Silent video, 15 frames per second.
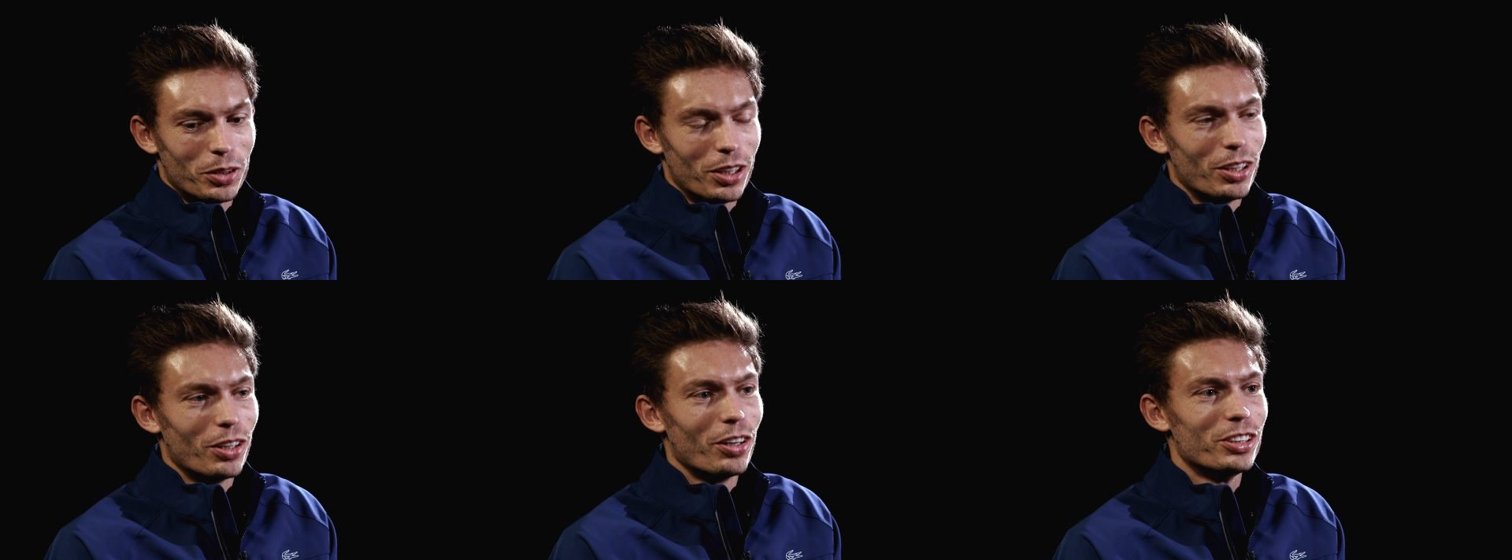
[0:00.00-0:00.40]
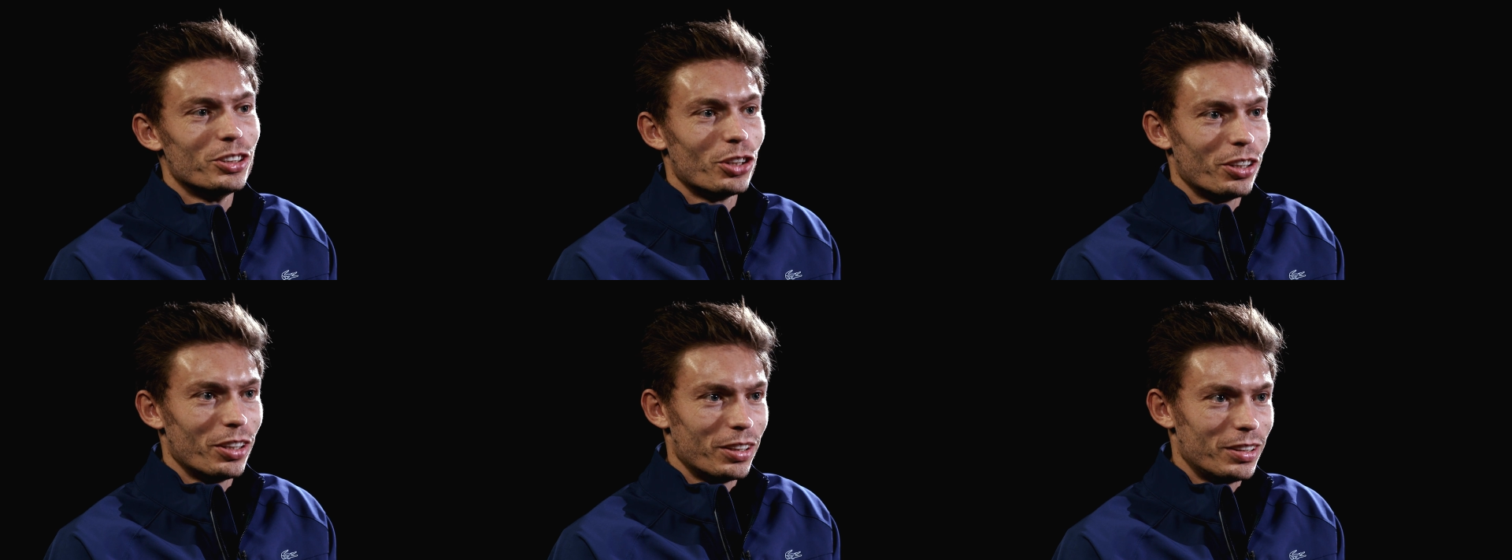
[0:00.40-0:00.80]
gonna
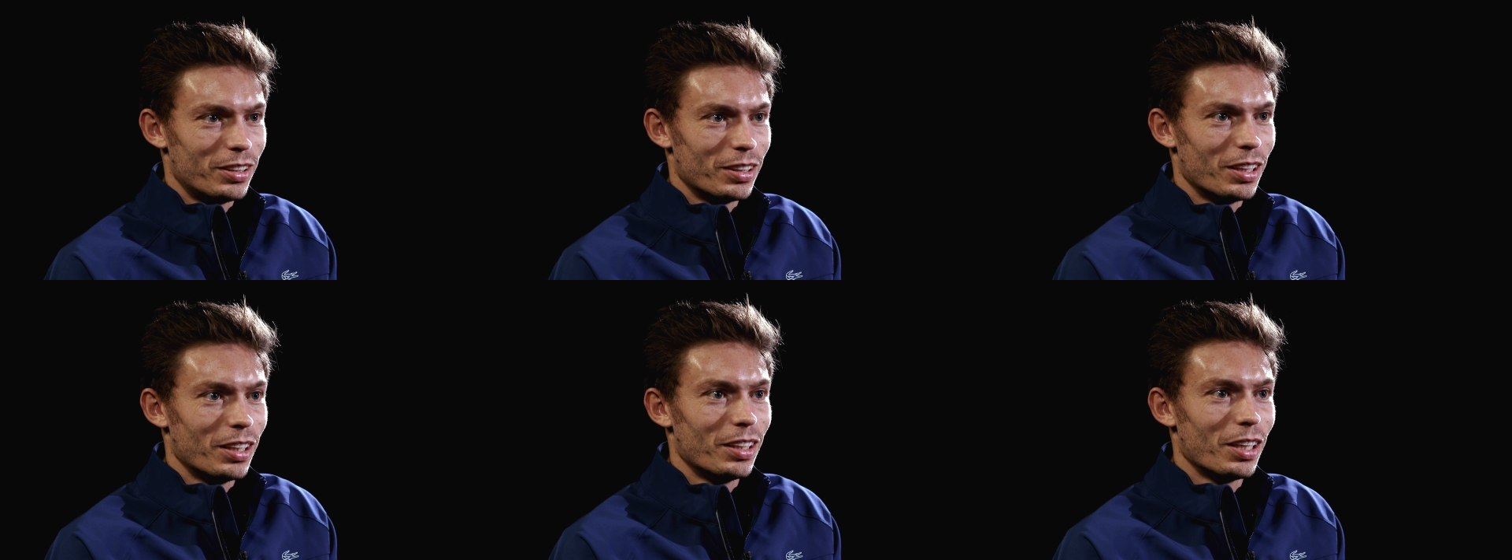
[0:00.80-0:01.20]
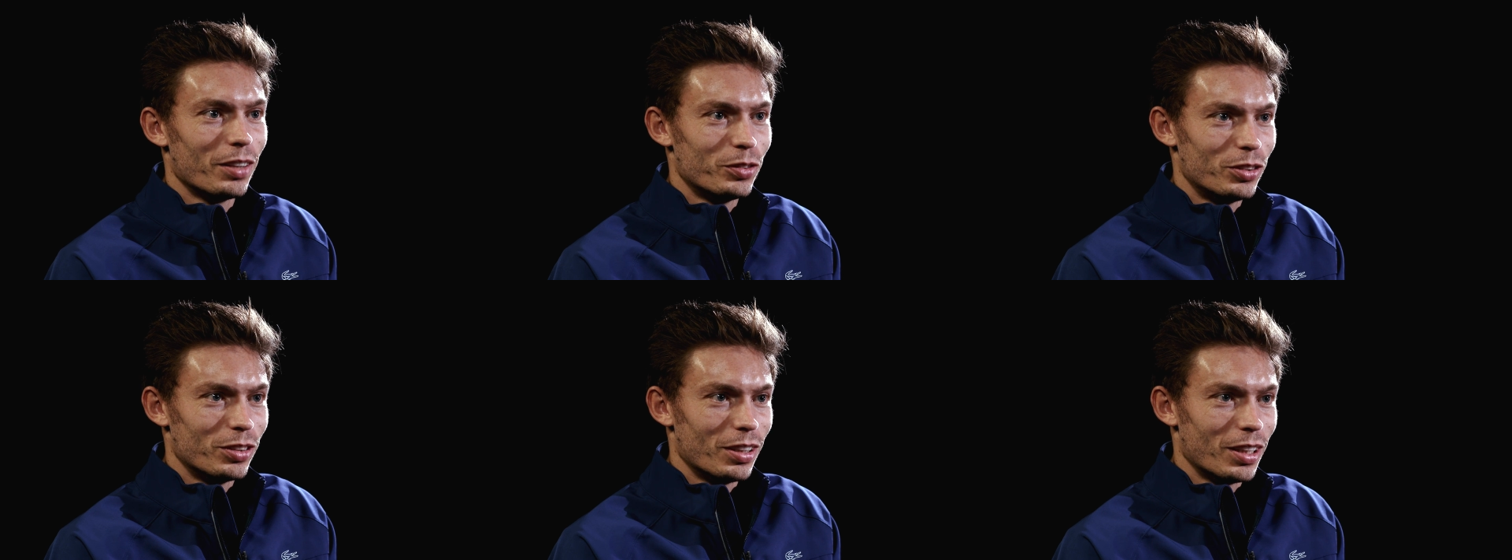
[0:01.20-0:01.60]
enjoy it and
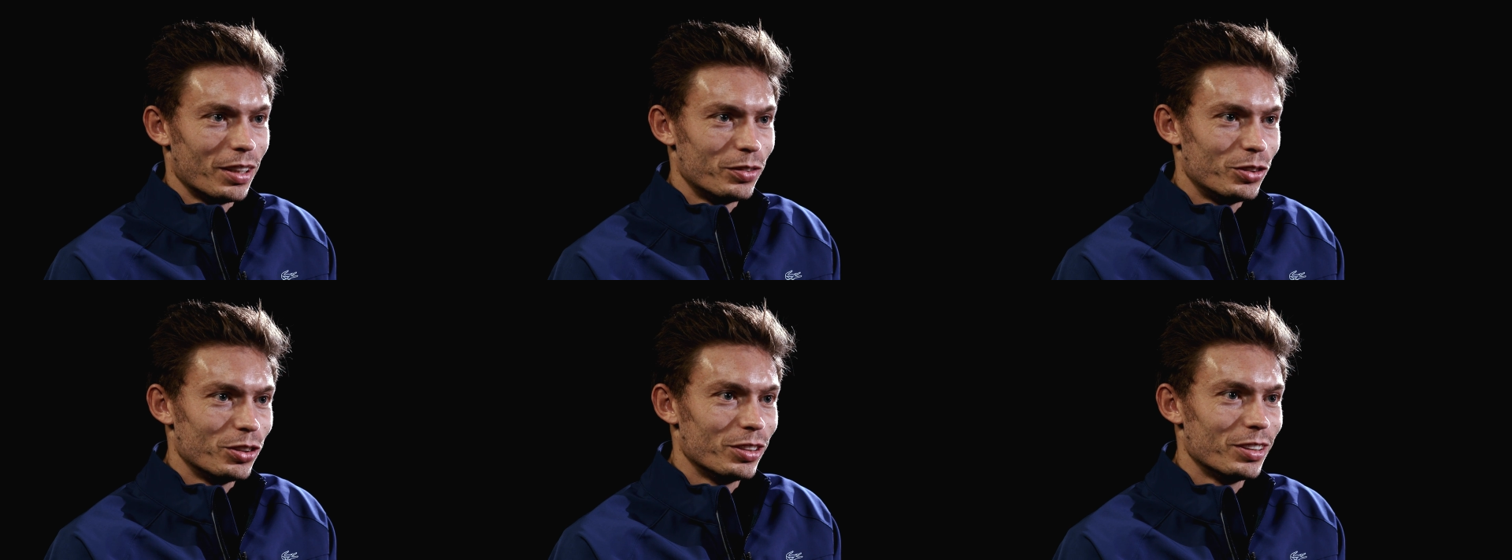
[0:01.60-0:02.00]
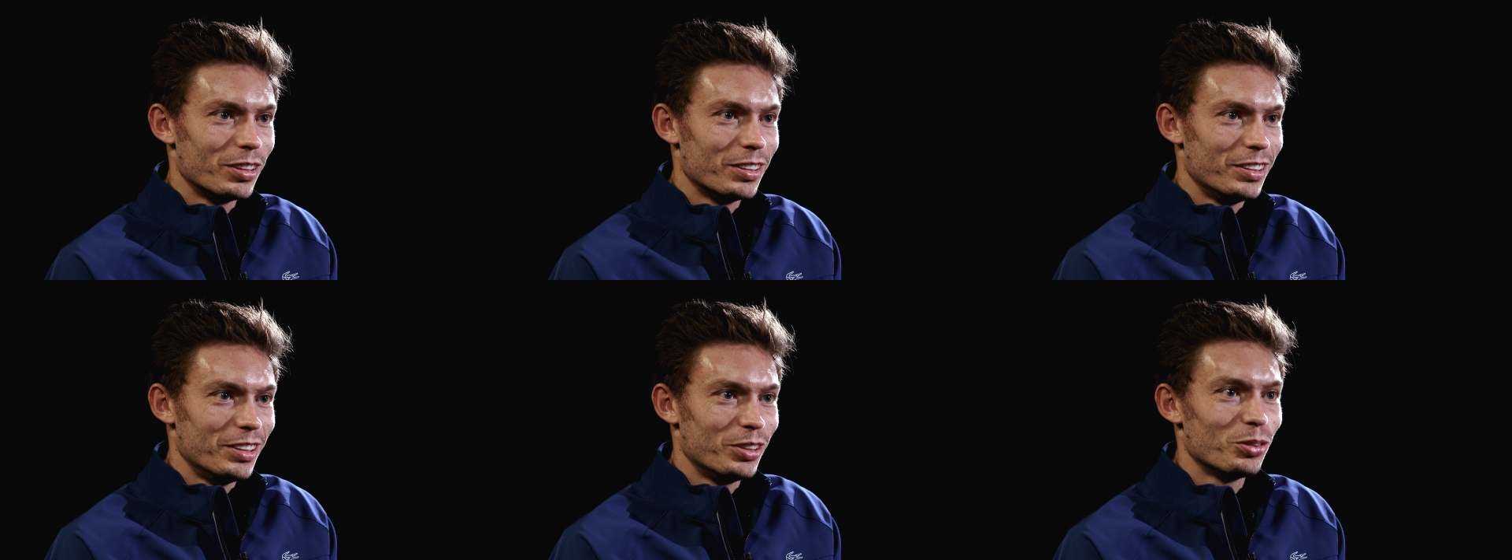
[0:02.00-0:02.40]
after,
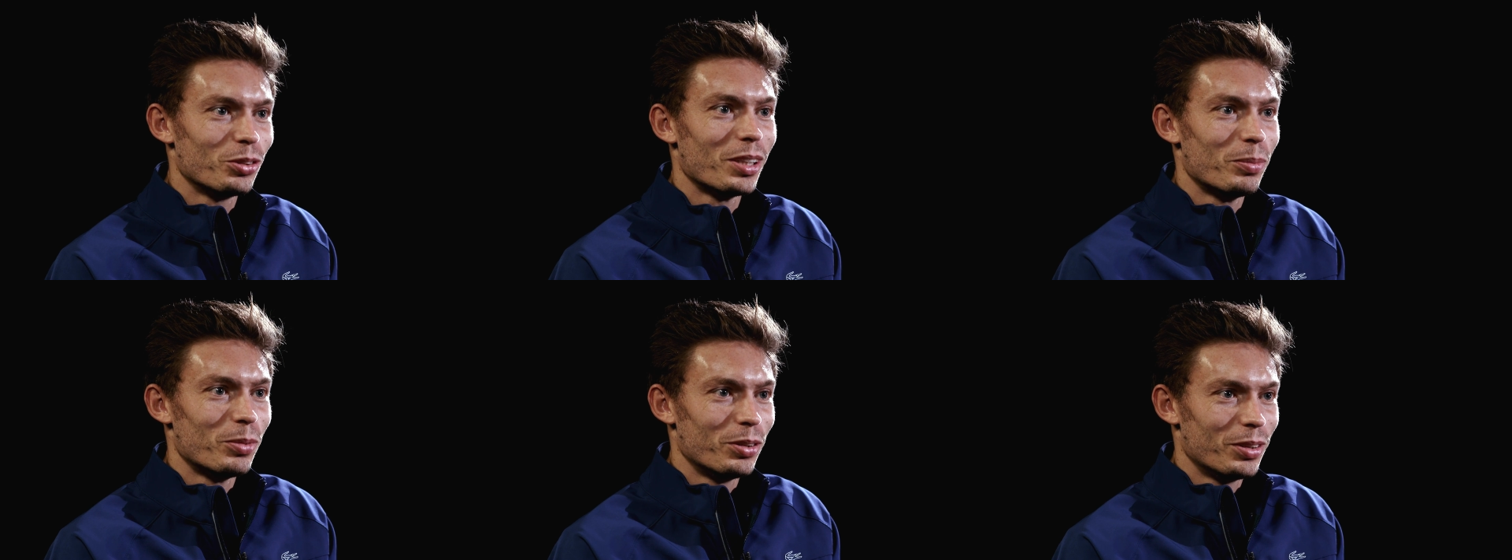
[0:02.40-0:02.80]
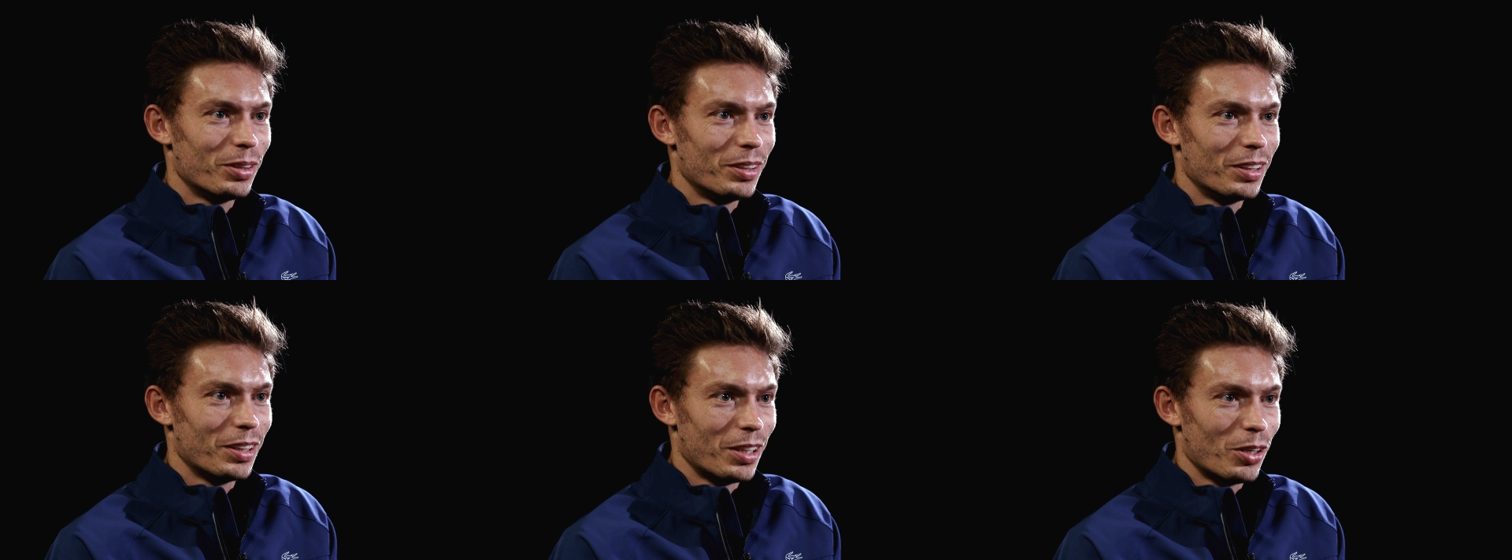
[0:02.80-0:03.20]
after this tournament
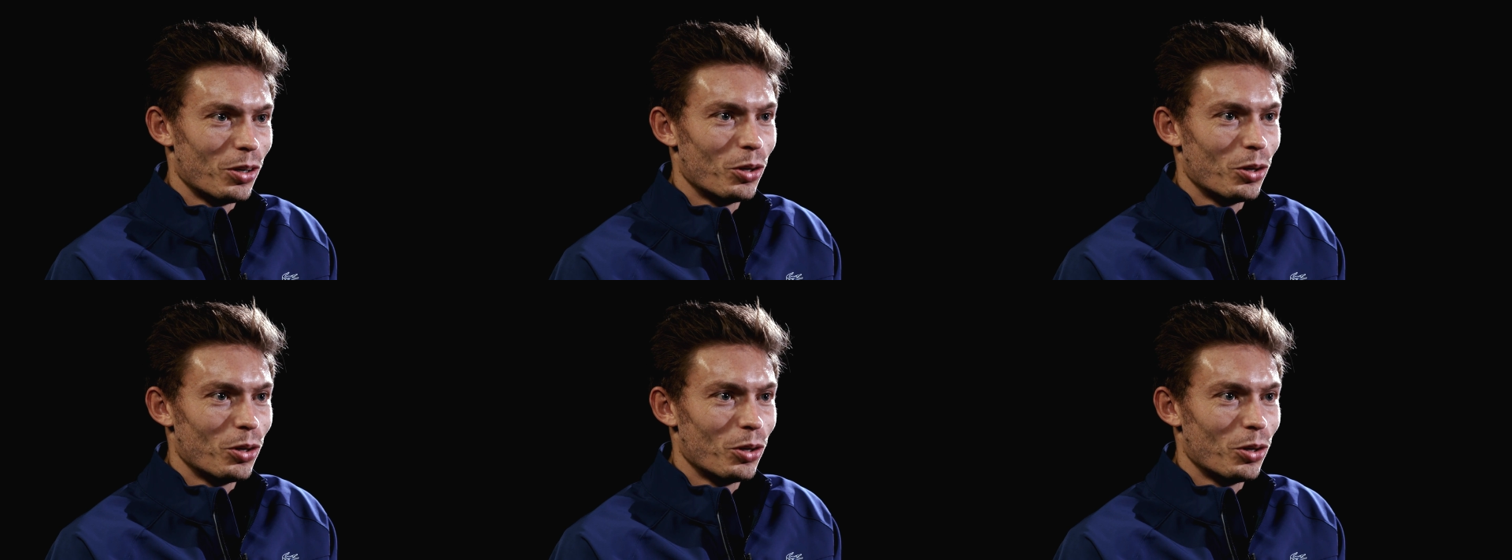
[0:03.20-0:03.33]
I